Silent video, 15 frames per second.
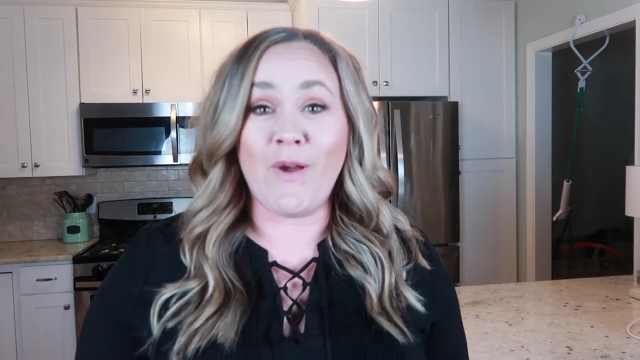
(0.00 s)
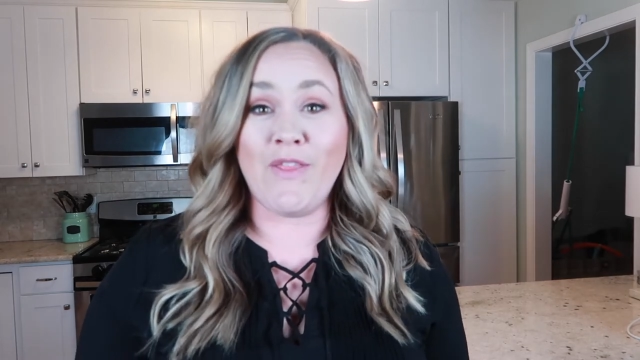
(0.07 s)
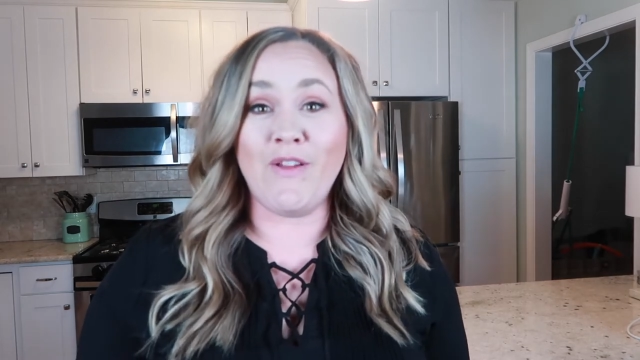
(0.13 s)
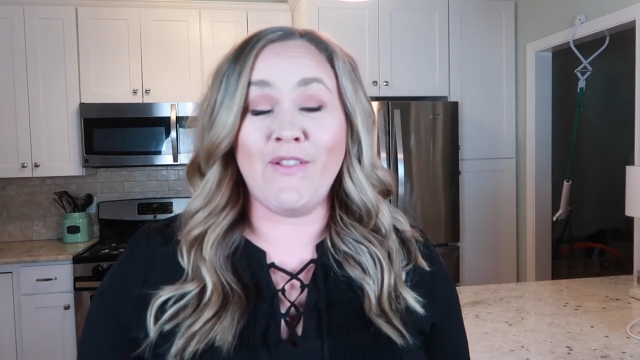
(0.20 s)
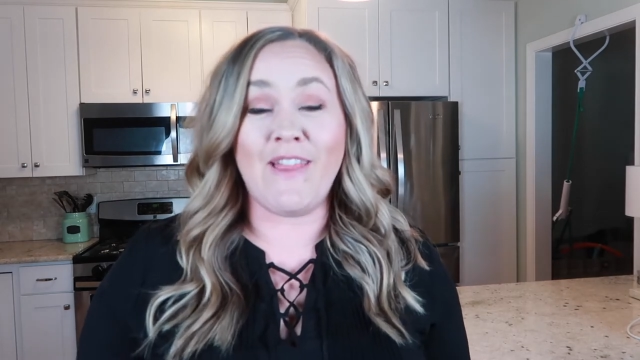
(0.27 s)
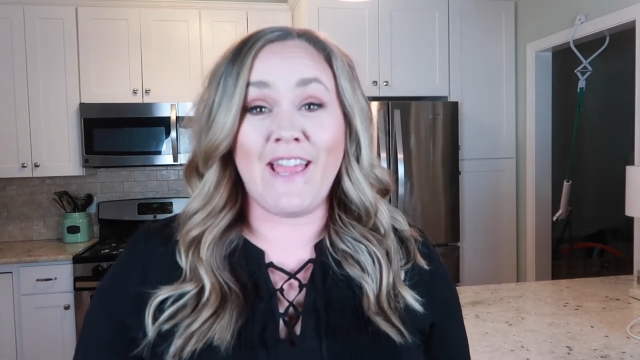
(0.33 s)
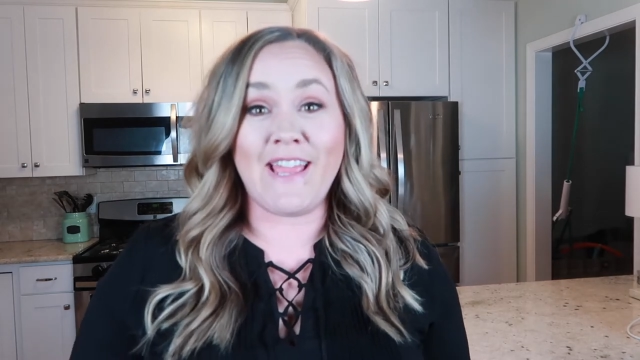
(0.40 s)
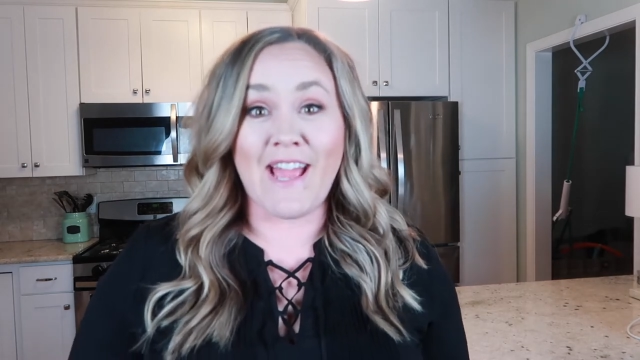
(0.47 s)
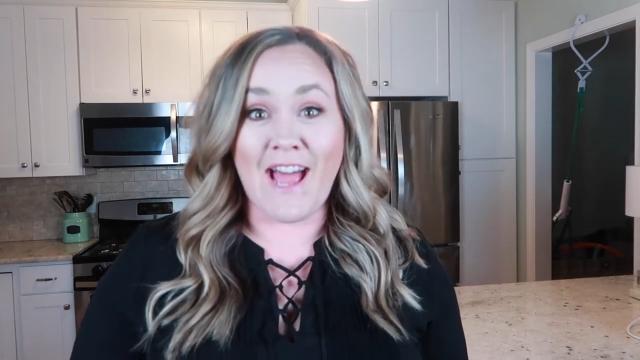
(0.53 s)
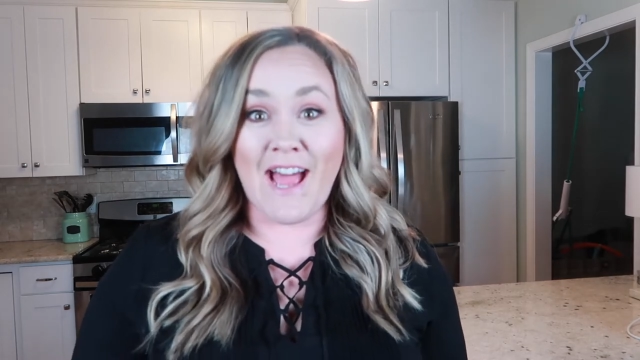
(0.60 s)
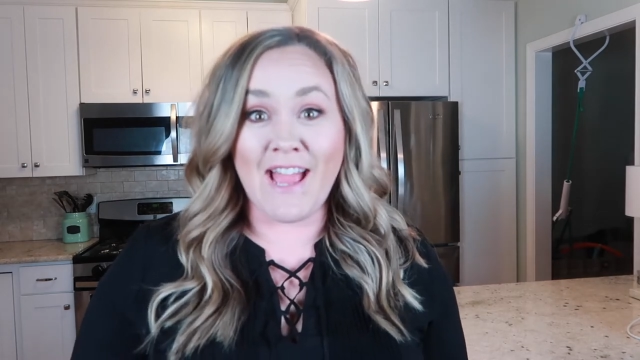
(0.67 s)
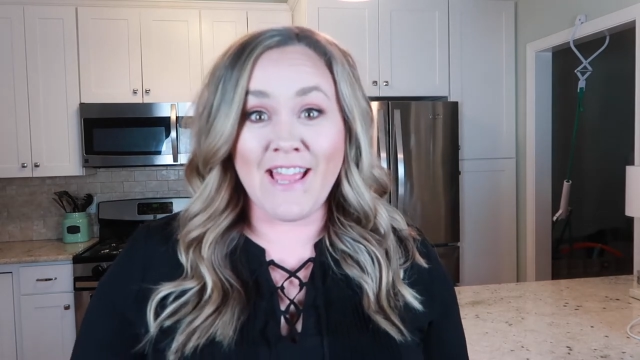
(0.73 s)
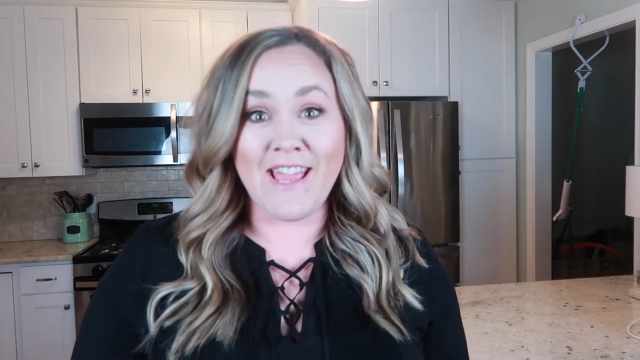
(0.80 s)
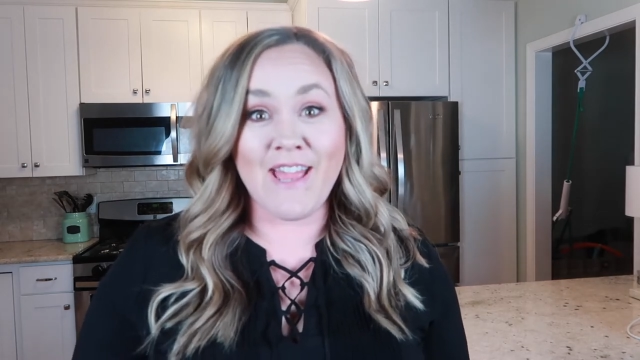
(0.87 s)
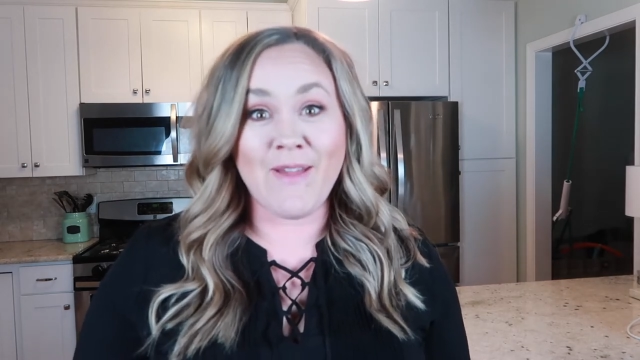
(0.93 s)
weather like
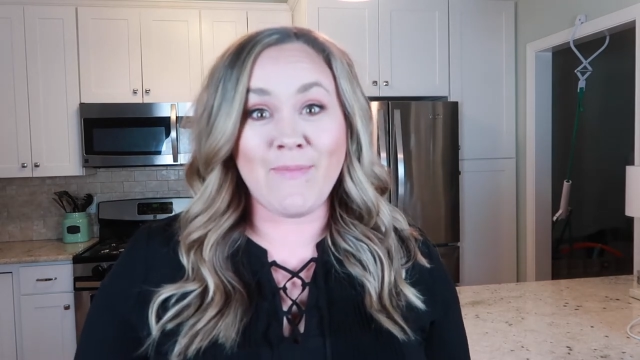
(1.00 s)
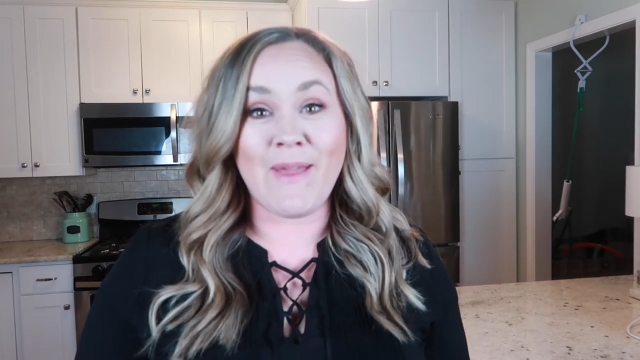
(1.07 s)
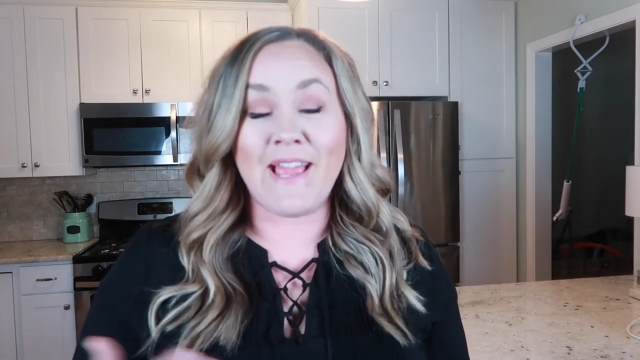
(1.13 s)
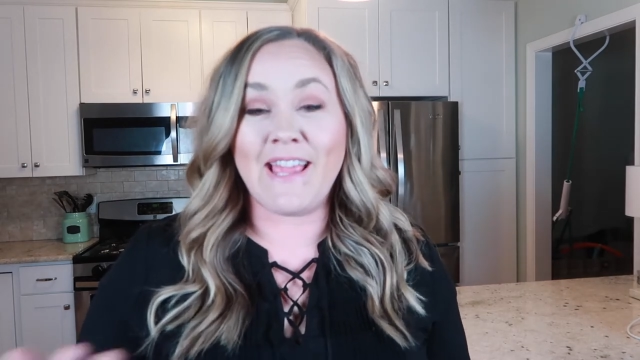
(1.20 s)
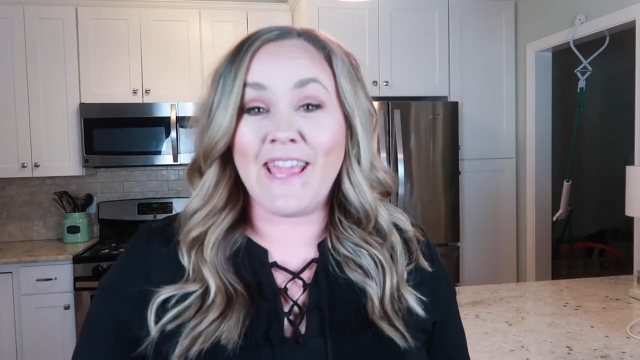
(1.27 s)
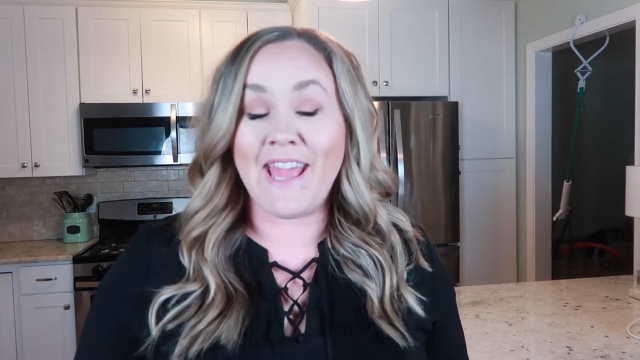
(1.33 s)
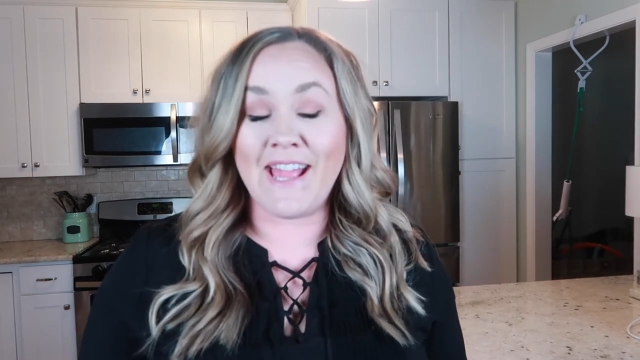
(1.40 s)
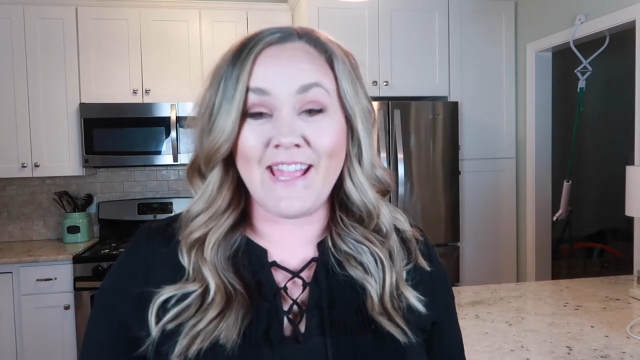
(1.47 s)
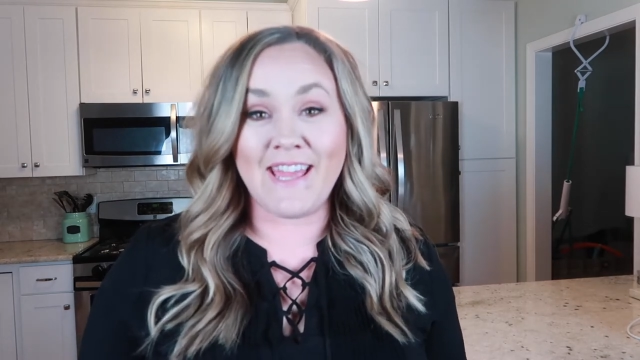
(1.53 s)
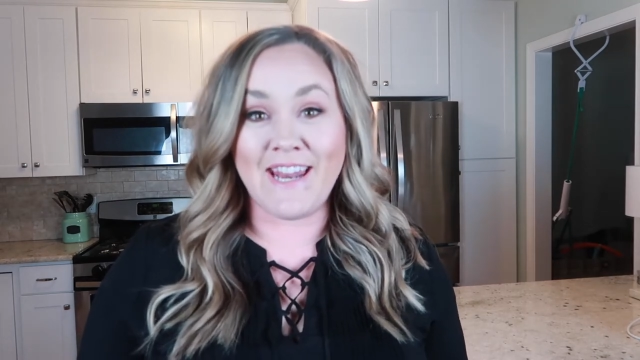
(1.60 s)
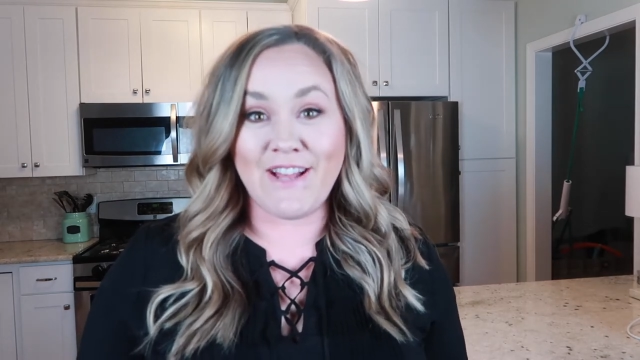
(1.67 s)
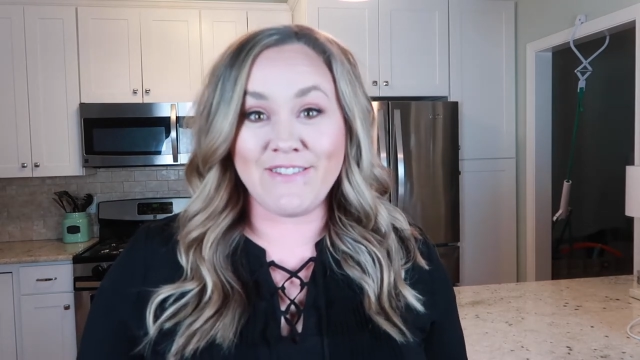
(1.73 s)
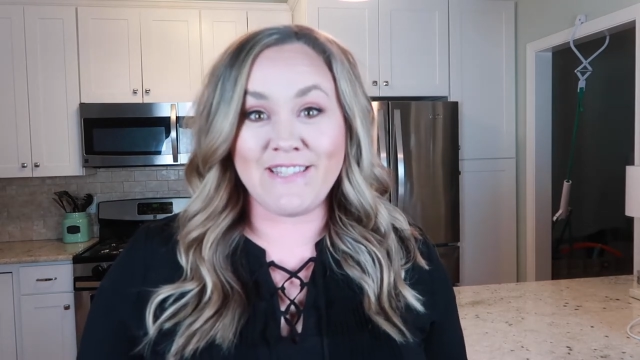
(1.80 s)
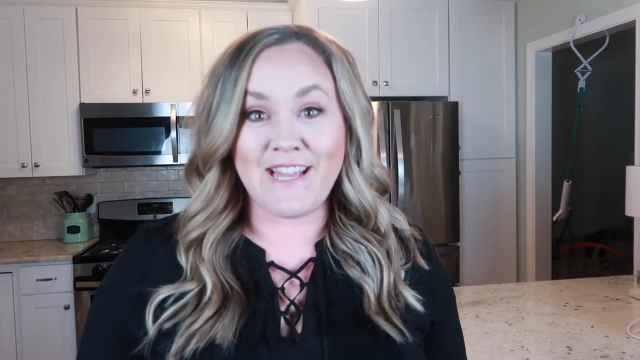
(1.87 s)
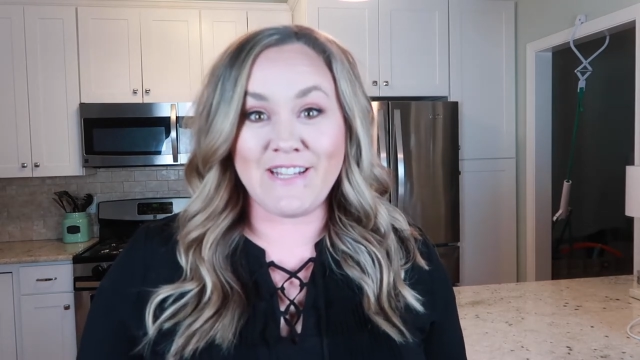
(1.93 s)
I am and can't
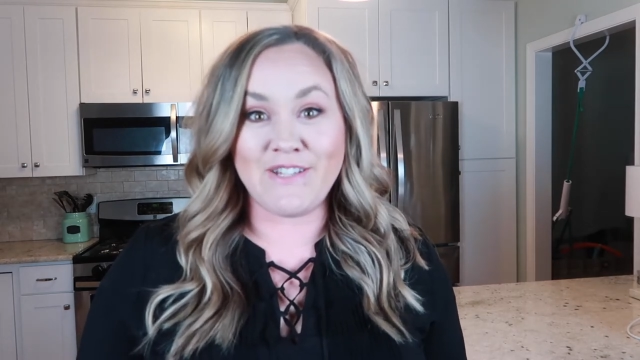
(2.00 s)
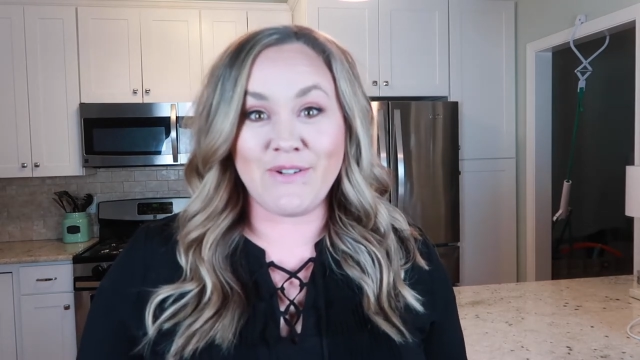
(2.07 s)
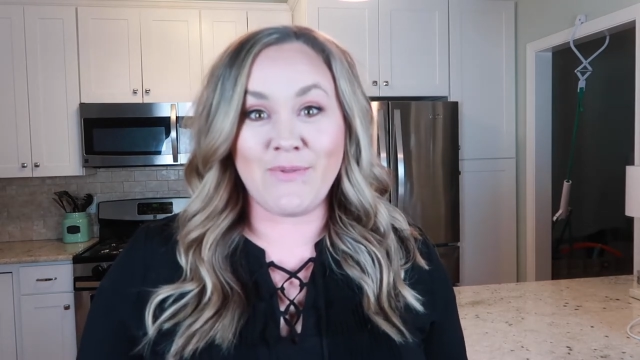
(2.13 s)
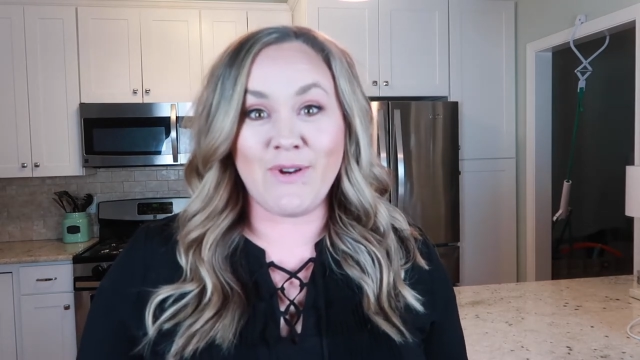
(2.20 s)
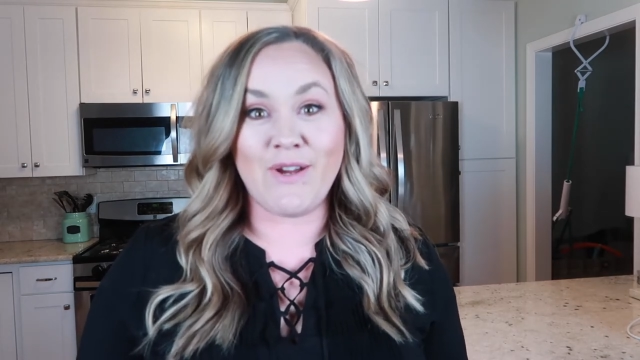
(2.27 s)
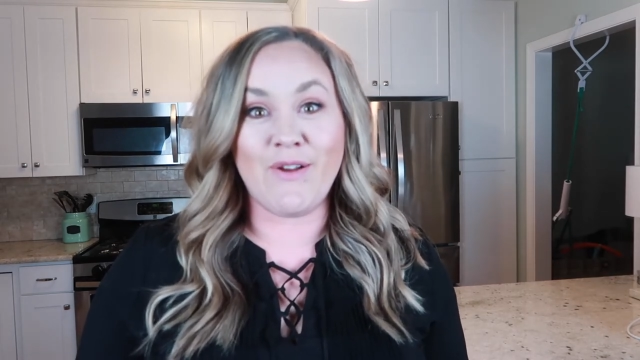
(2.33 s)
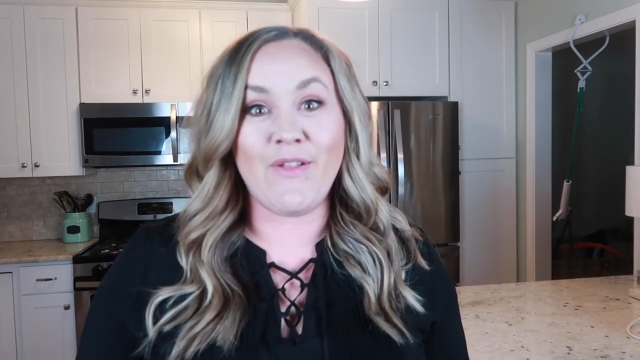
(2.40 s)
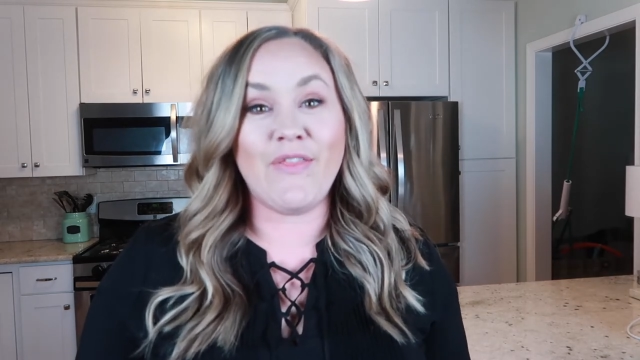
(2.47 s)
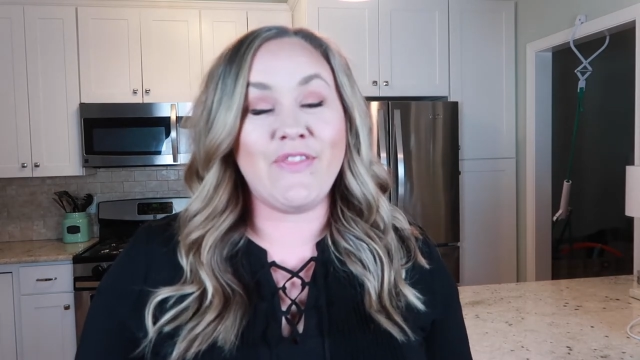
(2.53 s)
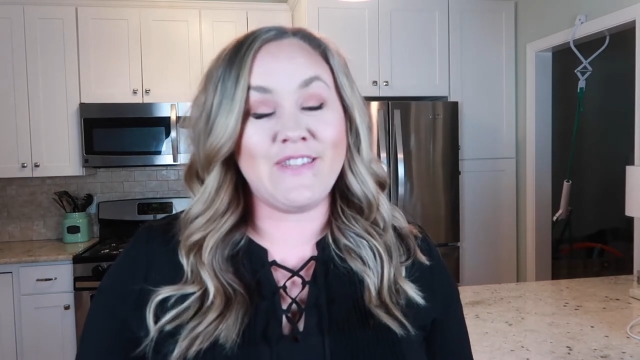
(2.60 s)
get outside to grill,